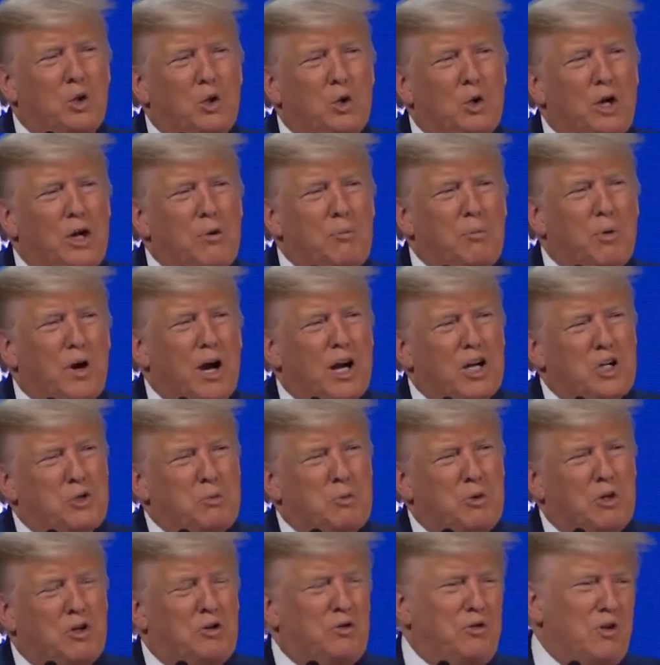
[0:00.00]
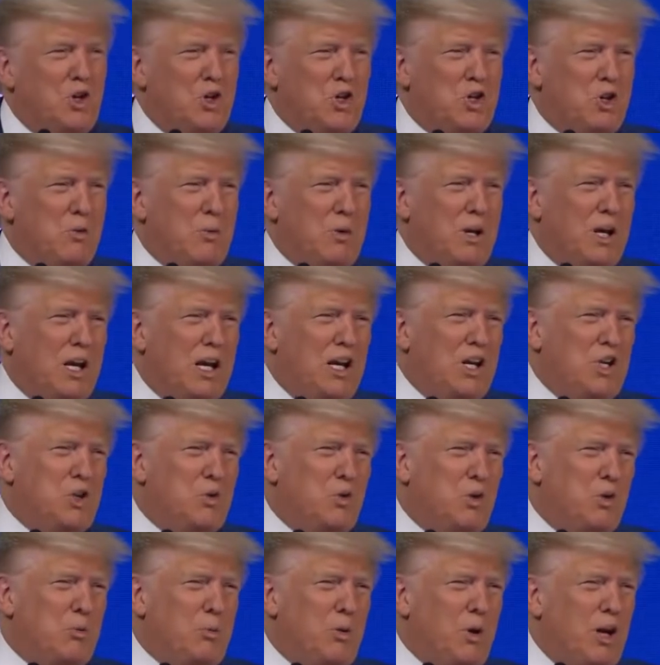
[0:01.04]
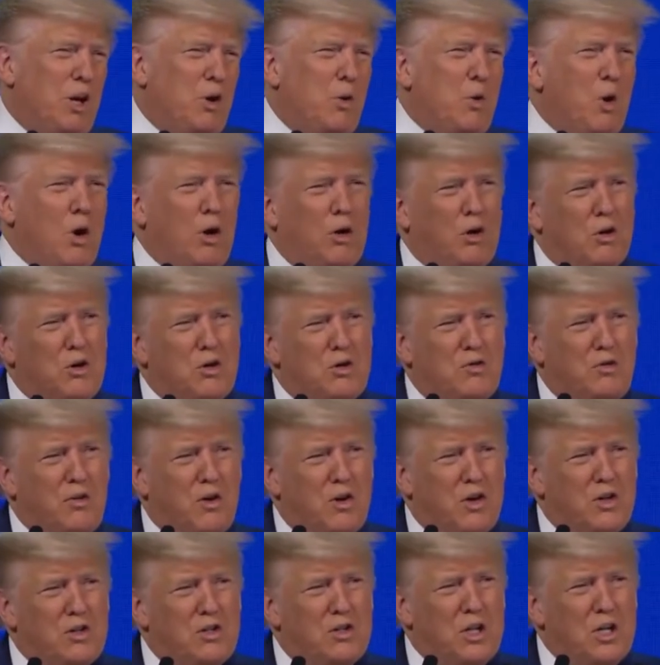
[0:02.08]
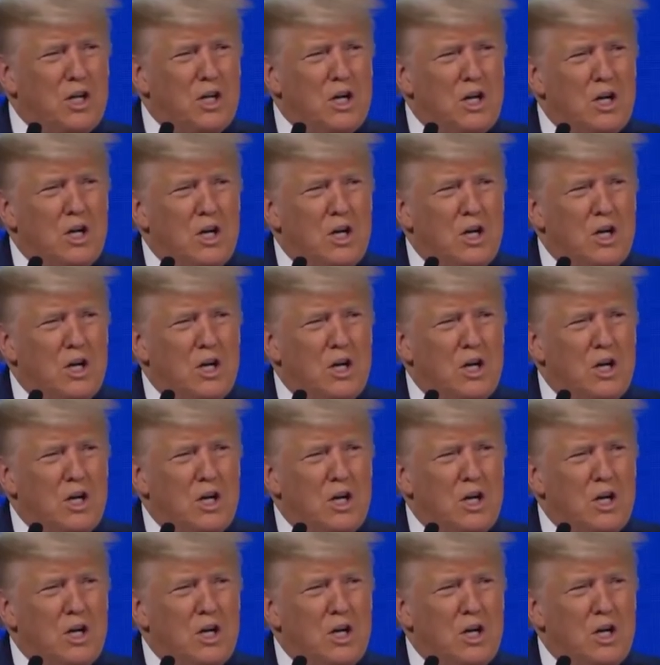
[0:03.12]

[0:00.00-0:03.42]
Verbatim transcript: to a prosperous future begins with putting workers first,